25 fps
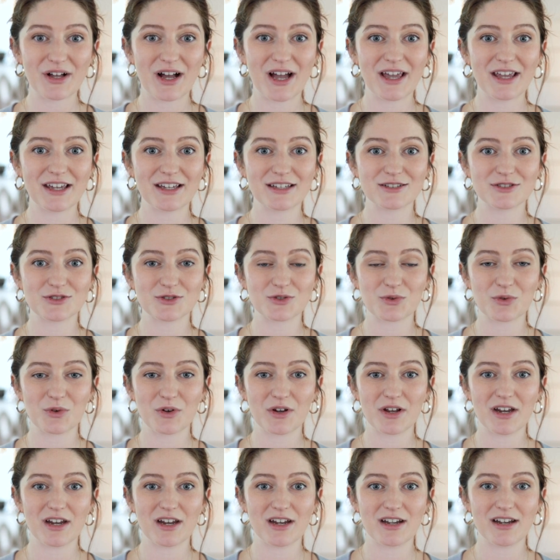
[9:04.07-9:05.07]
I
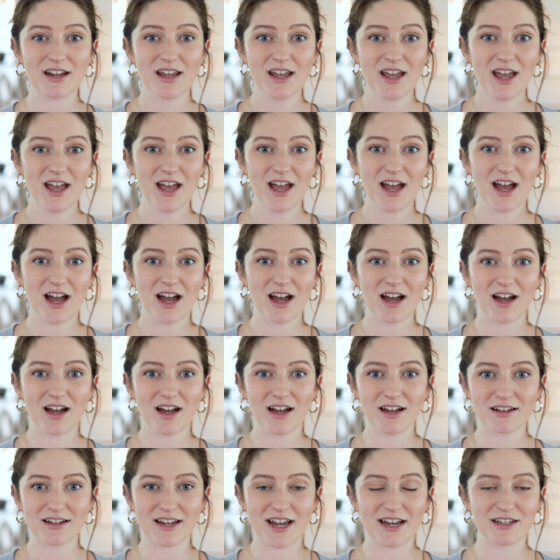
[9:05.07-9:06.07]
enjoyed
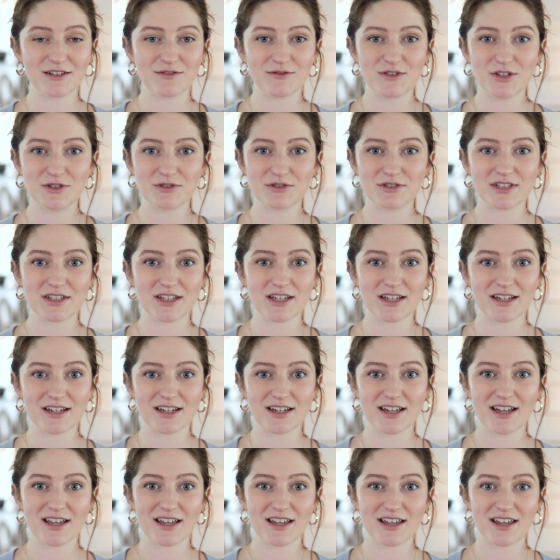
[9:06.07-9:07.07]
kind of
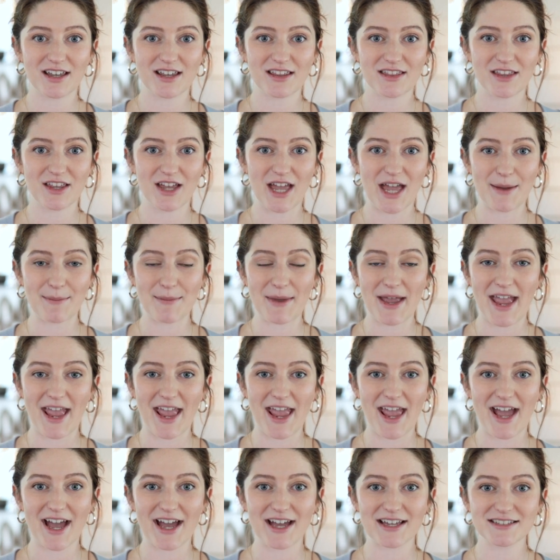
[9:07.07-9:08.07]
using them
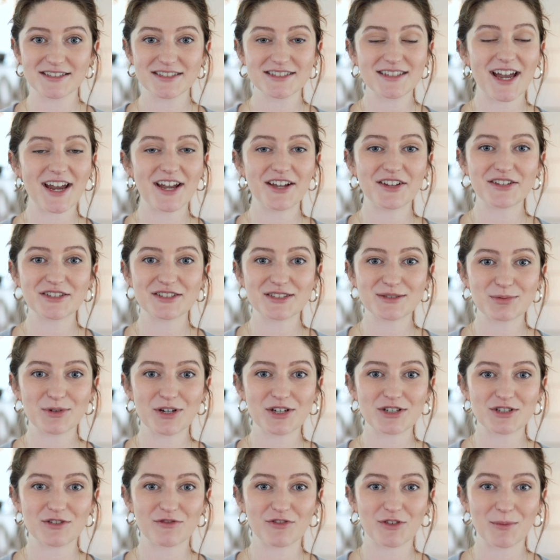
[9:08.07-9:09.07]
as style
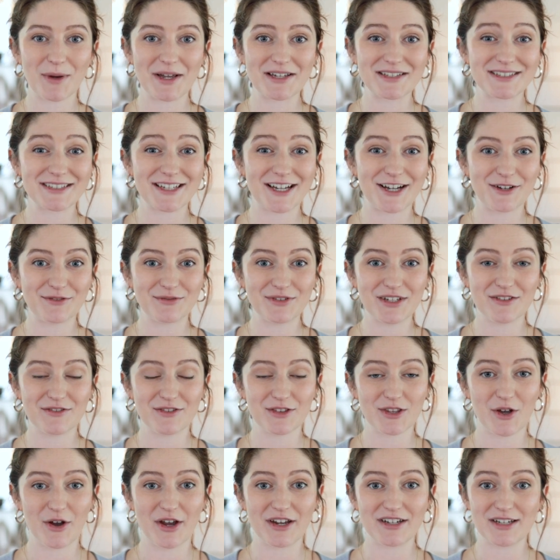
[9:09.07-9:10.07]
inspiration for myself,
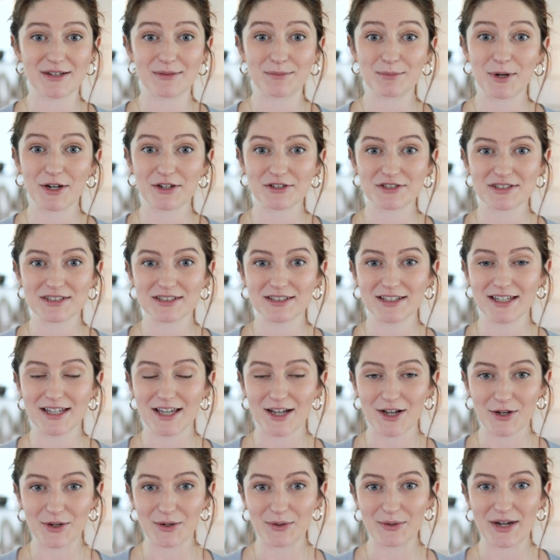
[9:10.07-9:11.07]
even though I didn't personally
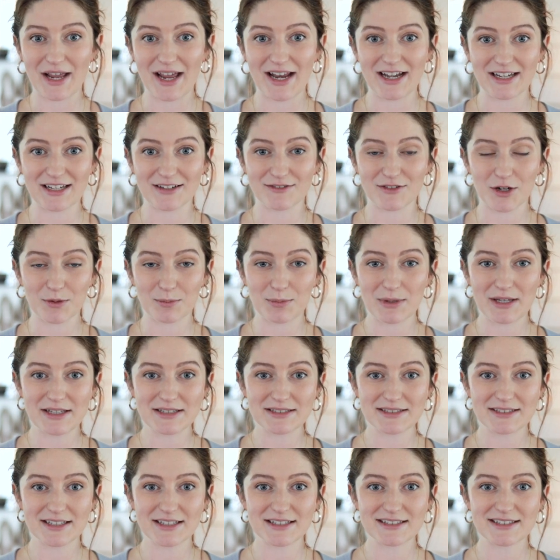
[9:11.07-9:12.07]
own any of their
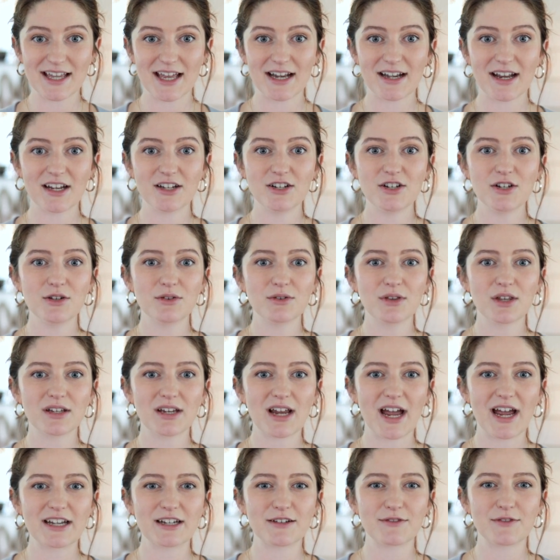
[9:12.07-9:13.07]
pieces. And I knew that
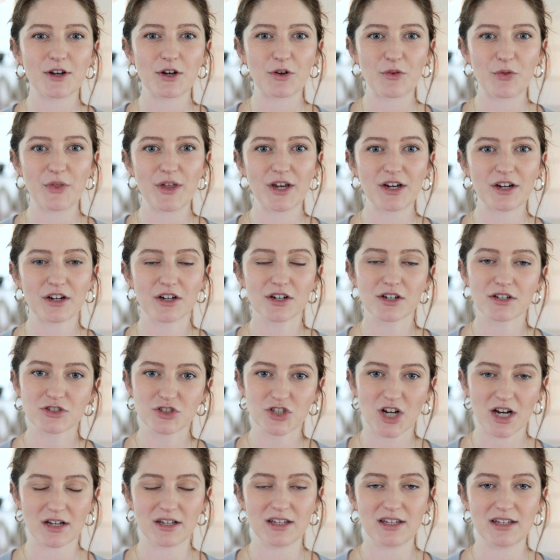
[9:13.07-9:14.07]
kind of their thicker,
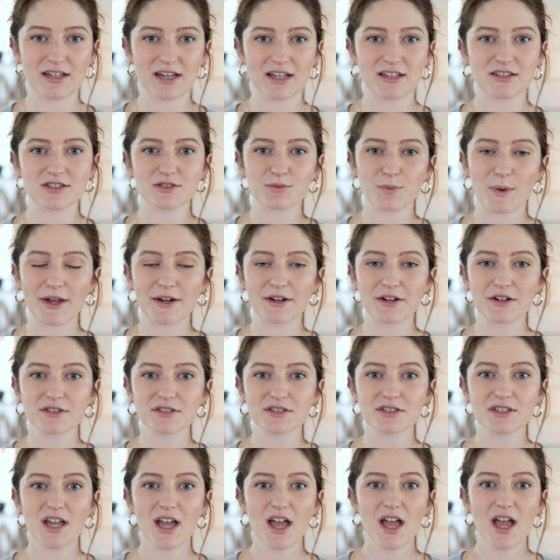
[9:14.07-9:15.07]
chunky knit
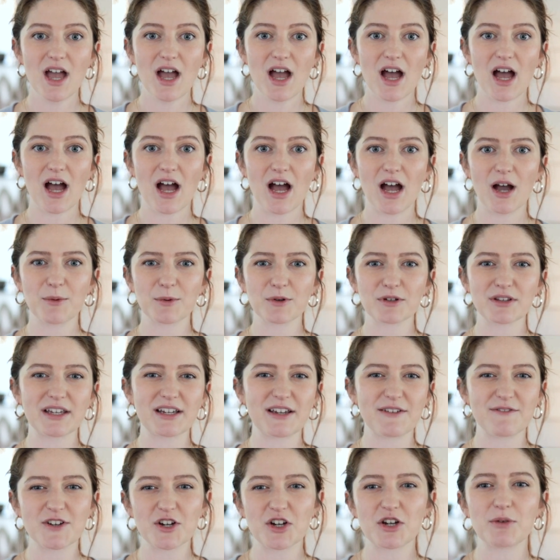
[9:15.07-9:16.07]
sweaters were
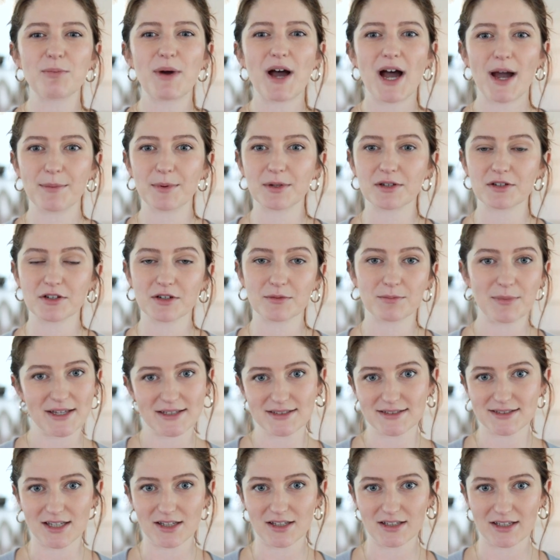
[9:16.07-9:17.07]
like a very popular
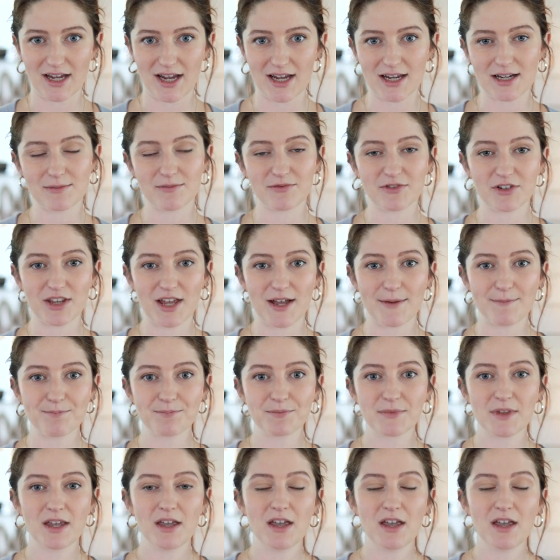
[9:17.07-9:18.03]
best-selling item for them.